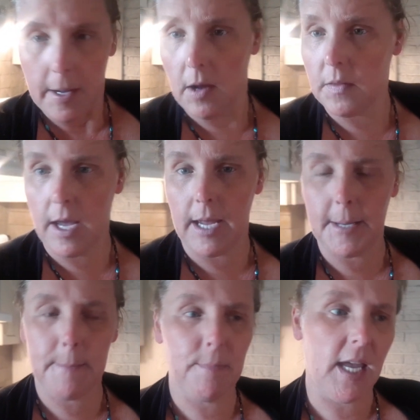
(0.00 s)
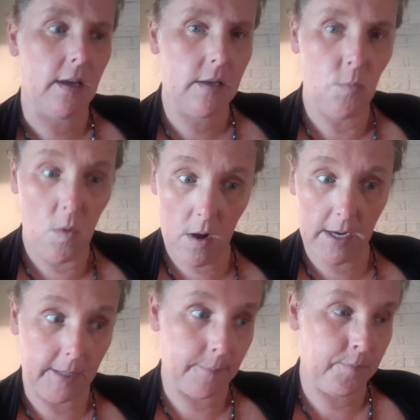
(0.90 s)
all that, make
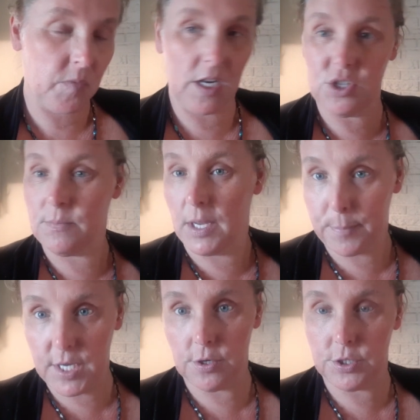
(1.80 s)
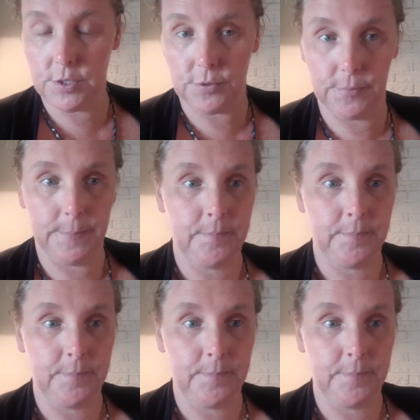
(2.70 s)
wine. I used to make beer, too.